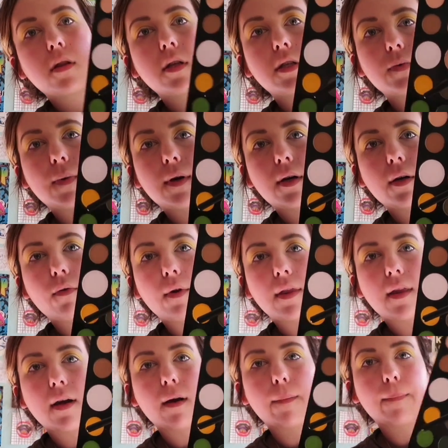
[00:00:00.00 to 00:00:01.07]
this one
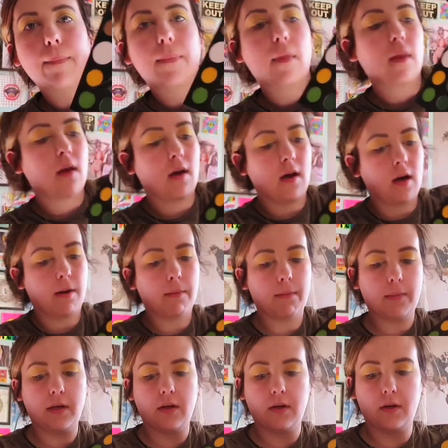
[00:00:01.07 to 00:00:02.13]
right there. And I'm going to
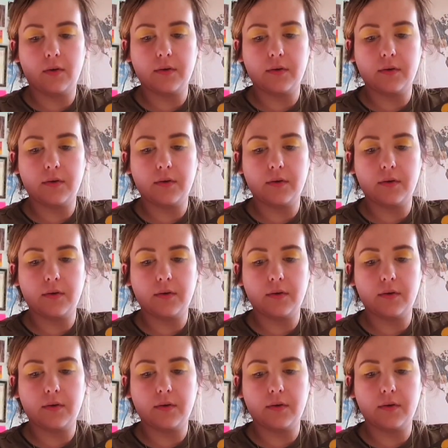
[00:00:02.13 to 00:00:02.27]
be